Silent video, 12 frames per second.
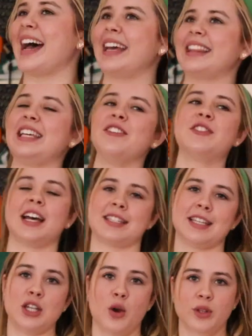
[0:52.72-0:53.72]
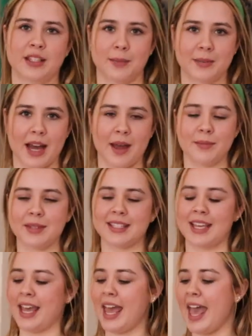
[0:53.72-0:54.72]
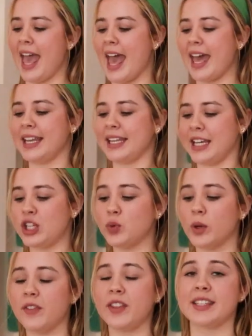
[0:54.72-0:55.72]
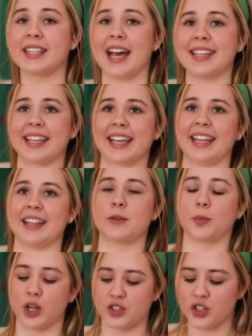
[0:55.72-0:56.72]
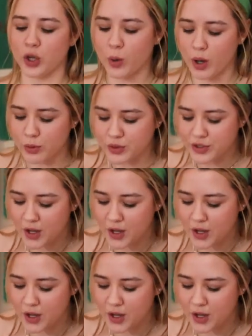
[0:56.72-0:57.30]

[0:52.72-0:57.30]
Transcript: I leave Tessa notes sometimes, and each one of these has like an inspirational quote.